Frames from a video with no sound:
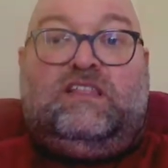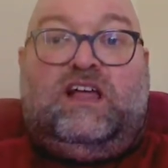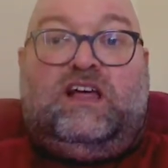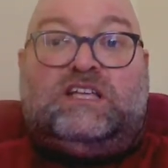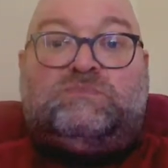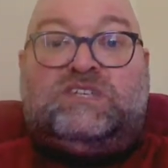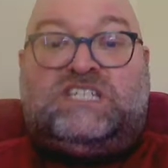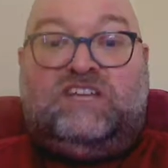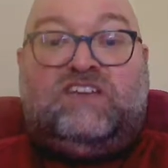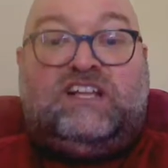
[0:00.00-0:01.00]
Uh,
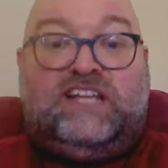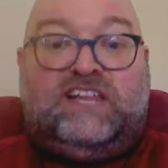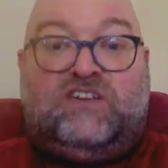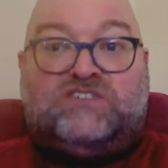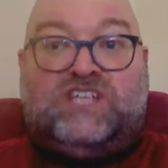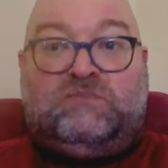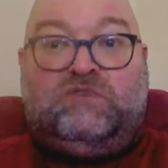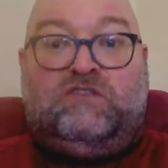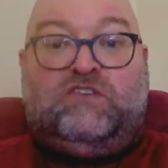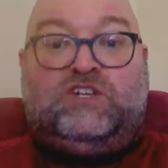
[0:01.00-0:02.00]
specifically, there's something
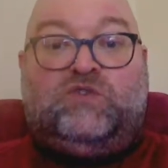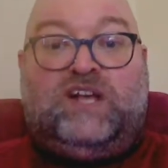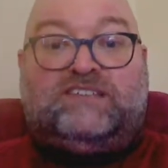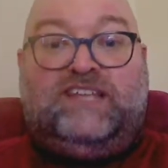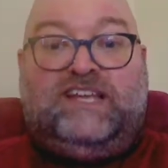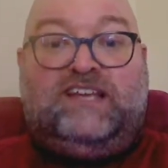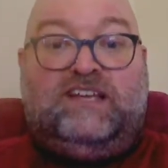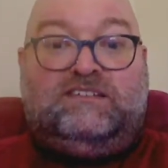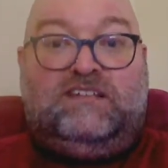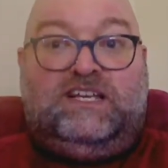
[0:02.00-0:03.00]
referred to as the
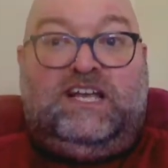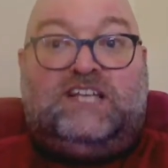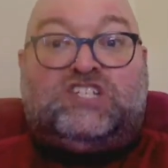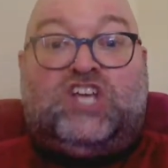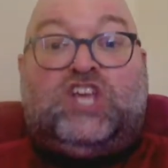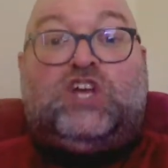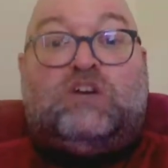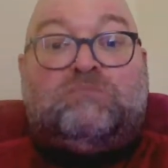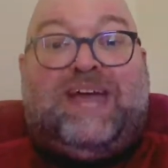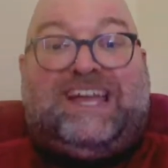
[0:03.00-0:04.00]
secure
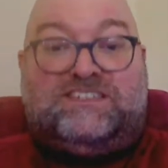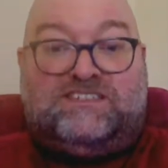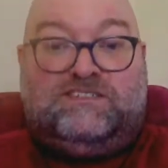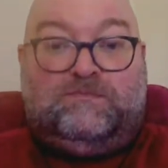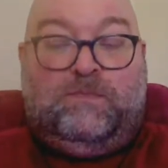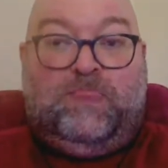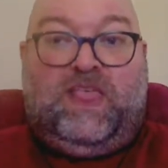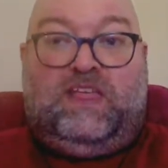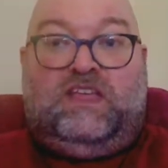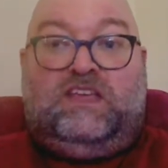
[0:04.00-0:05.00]
base.
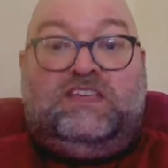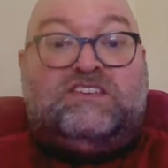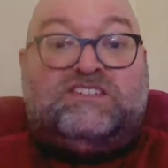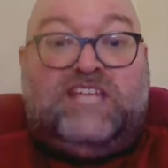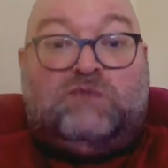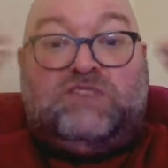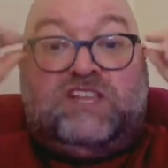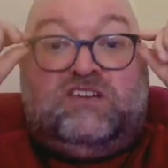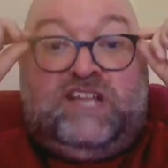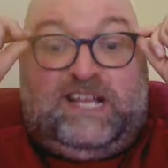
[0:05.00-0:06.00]
You see it with
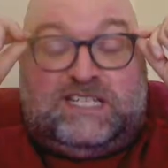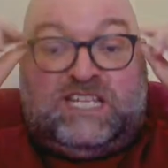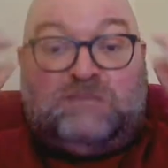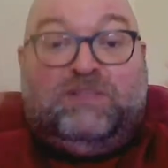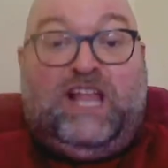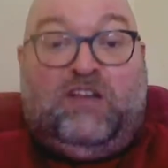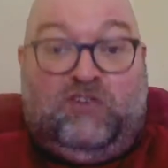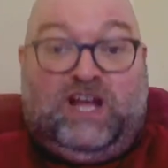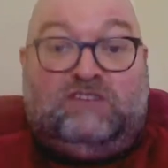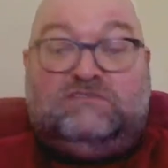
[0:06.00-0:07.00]
little kids on the
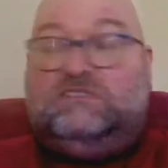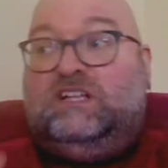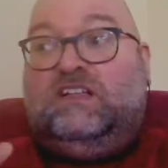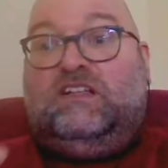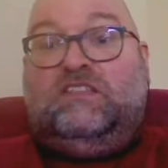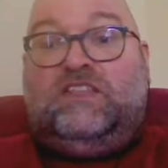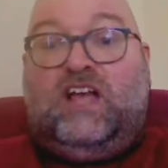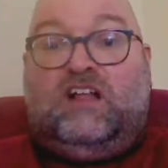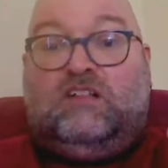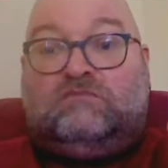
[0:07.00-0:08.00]
playground.
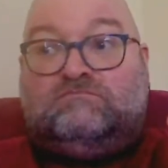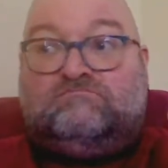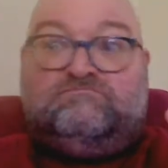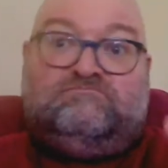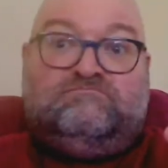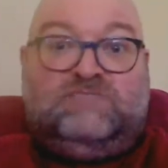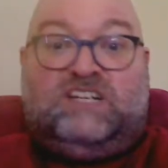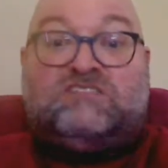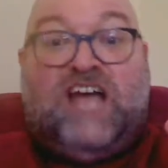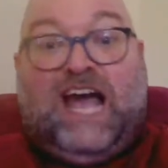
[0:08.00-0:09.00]
They'll,
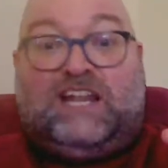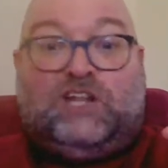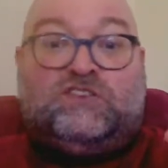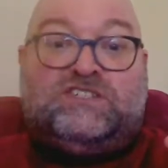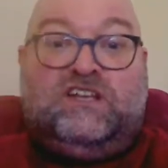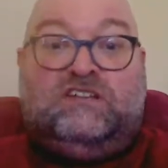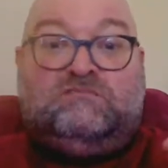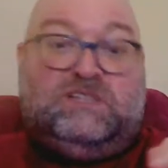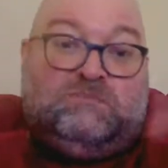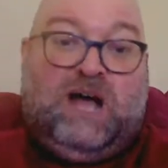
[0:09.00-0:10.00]
little toddlers, they'll,
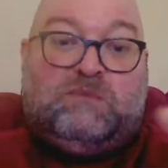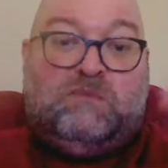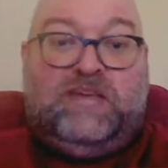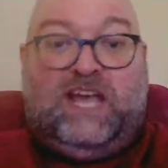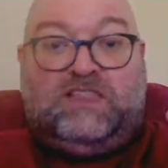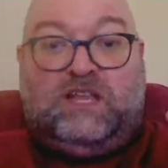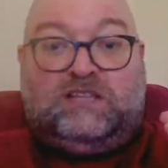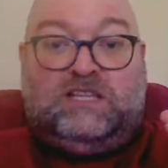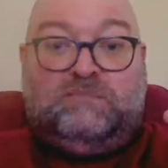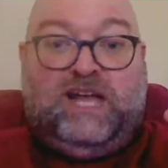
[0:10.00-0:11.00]
the mom will be on the,
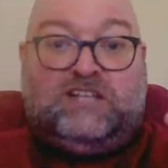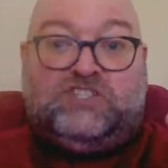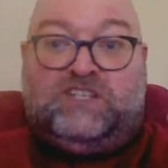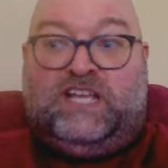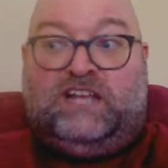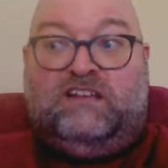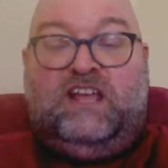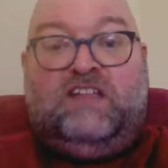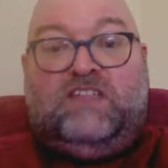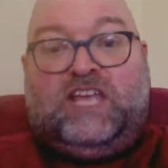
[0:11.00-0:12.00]
the bench, then
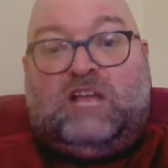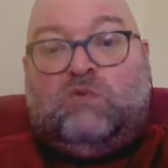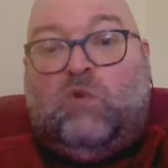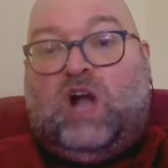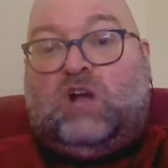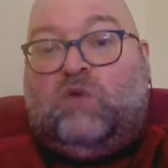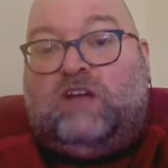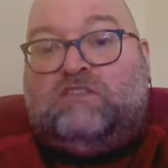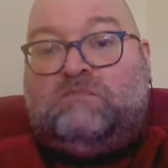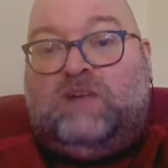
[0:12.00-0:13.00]
the kid will walk away
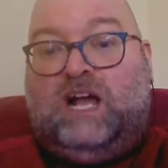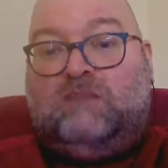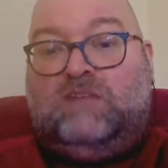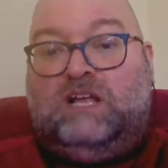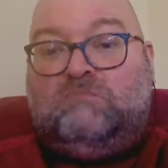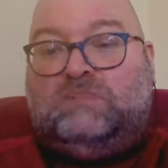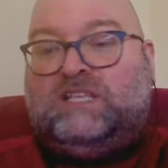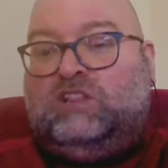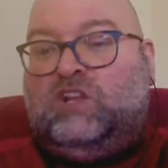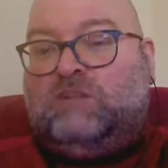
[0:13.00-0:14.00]
from mom but
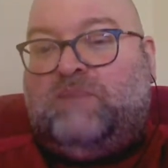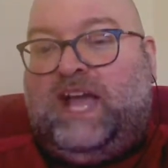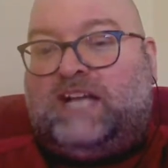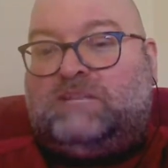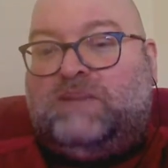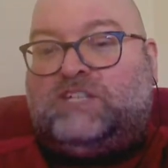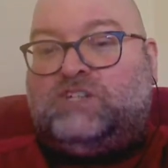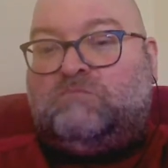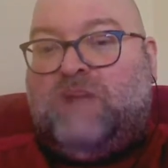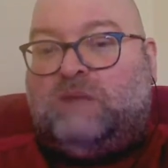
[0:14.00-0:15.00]
then look back to make
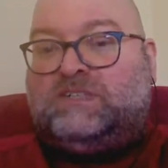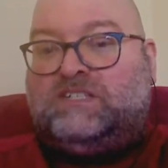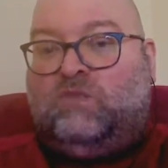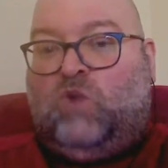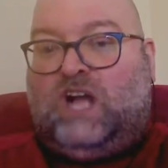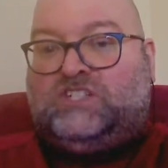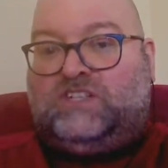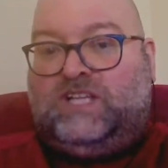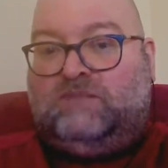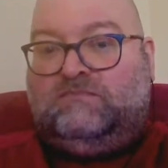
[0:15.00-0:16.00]
sure mom is still
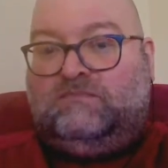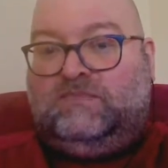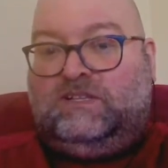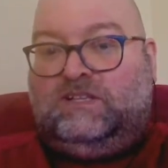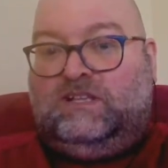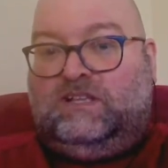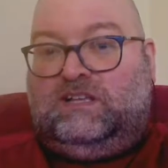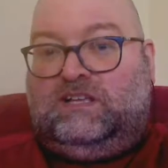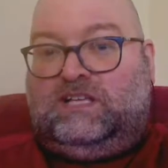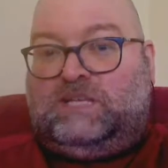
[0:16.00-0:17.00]
watching them,
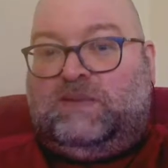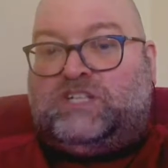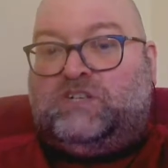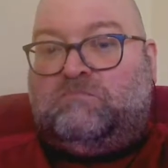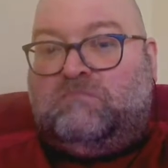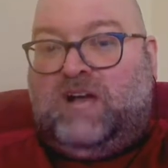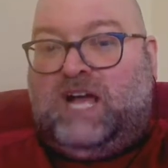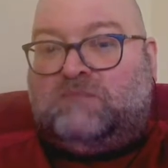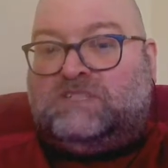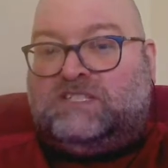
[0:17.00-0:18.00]
to make sure
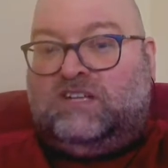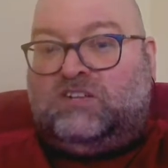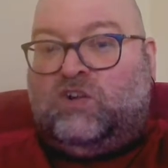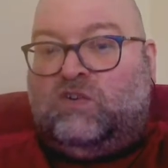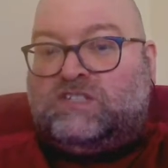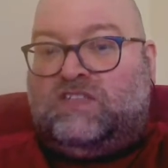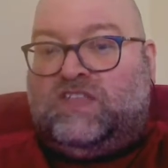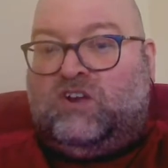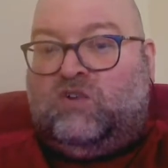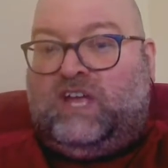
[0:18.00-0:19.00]
mom still knows that
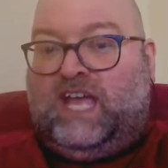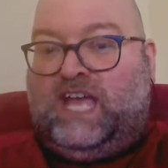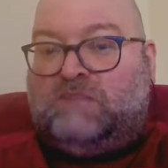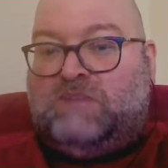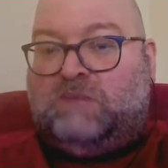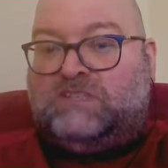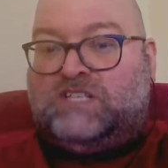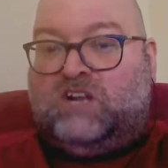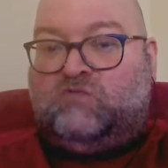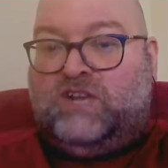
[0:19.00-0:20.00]
they're okay and mom is
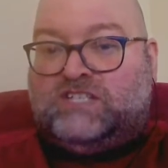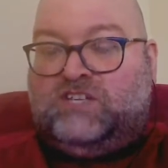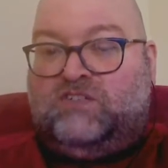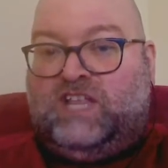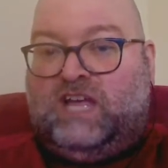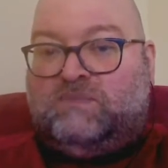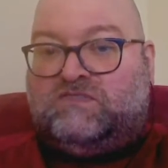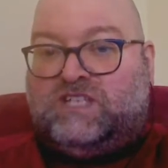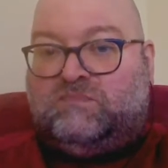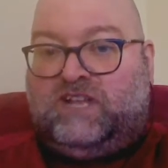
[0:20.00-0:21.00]
there to rescue them if
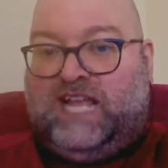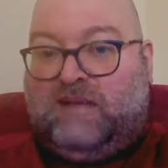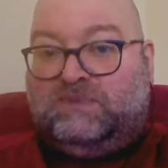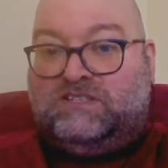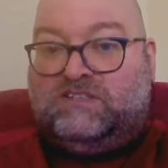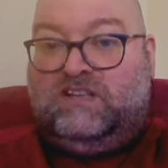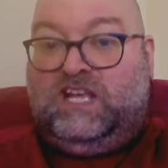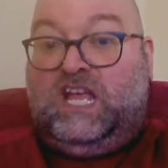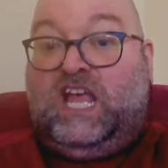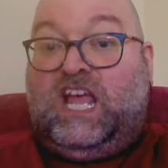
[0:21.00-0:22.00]
something happens.
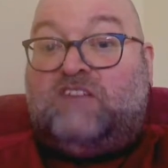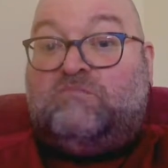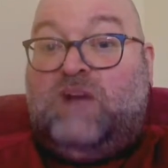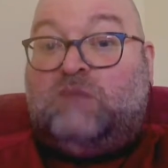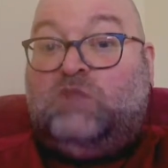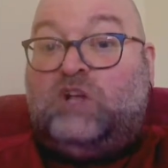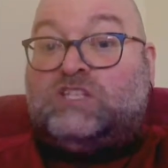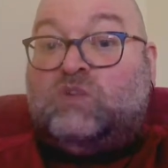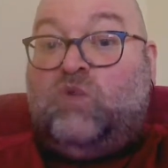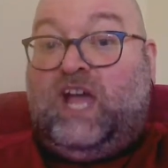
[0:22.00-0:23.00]
If mom
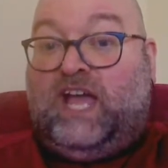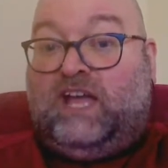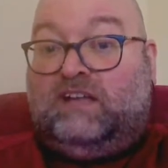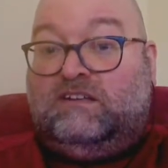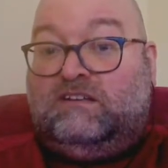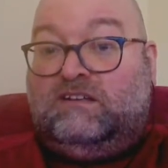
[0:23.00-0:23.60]
looks away,